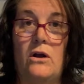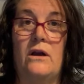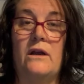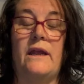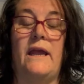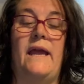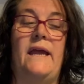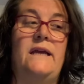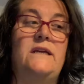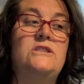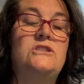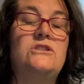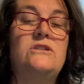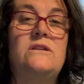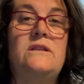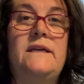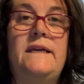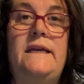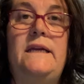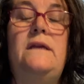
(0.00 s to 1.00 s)

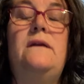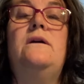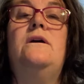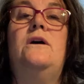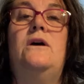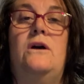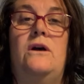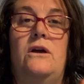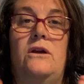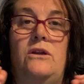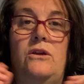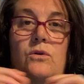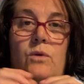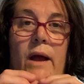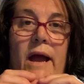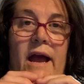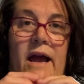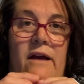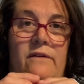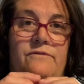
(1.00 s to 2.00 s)
occasionally you
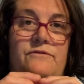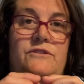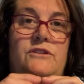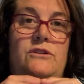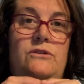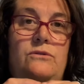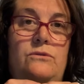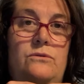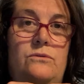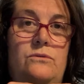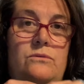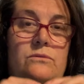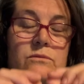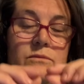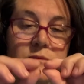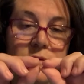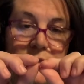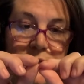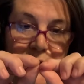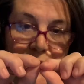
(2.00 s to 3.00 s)
have to
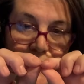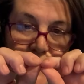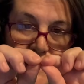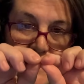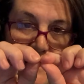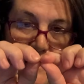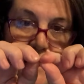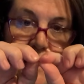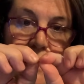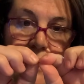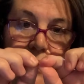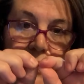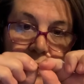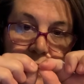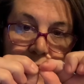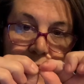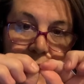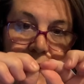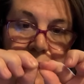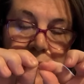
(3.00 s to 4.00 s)
get in
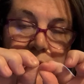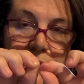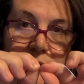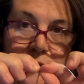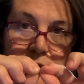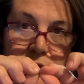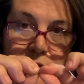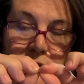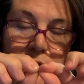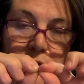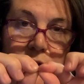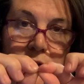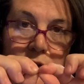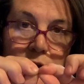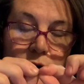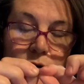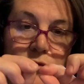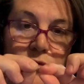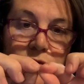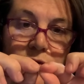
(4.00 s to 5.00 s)
there and, you
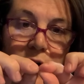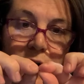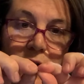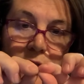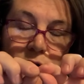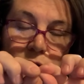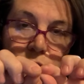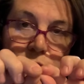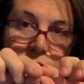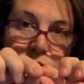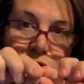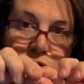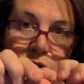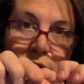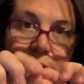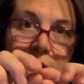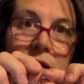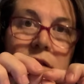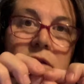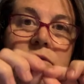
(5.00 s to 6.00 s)
know, follow the
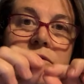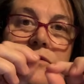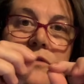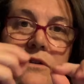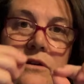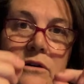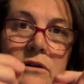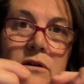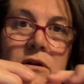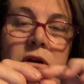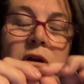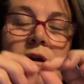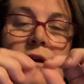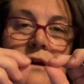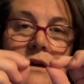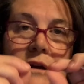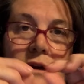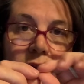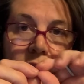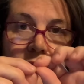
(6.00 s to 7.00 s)
trail of the
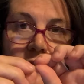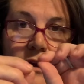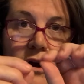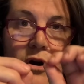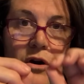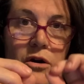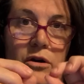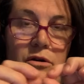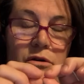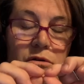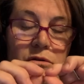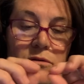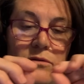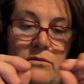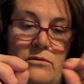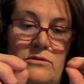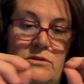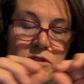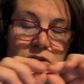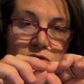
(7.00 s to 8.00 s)
yarn
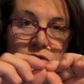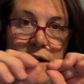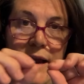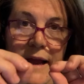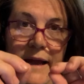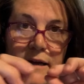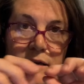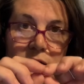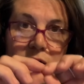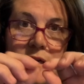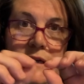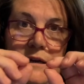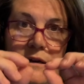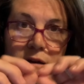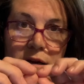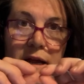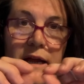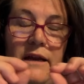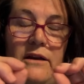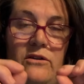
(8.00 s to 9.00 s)
strand
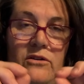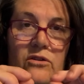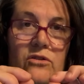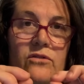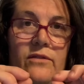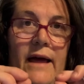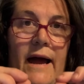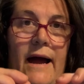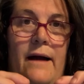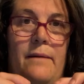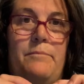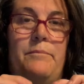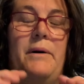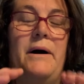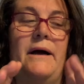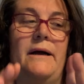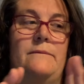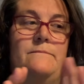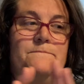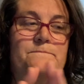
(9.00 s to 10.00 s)
and do that.
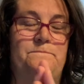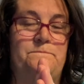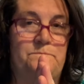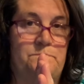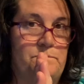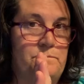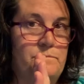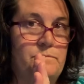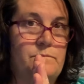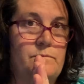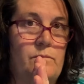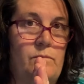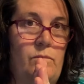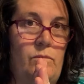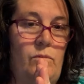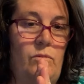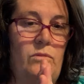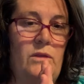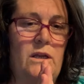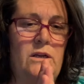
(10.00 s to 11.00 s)
But
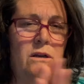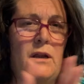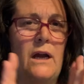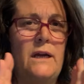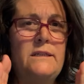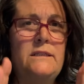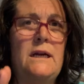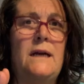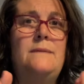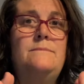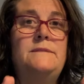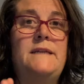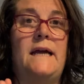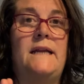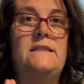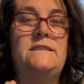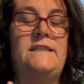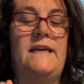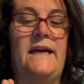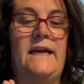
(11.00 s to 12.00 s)
9 times out
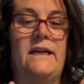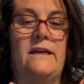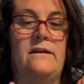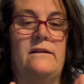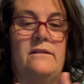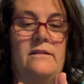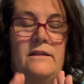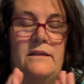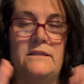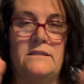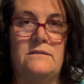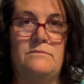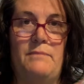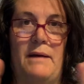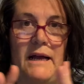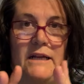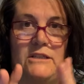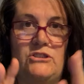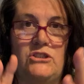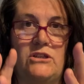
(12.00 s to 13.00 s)
of 10, this
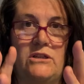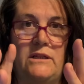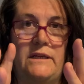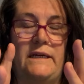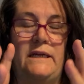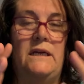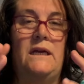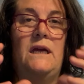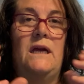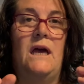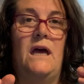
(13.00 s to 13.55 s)
magically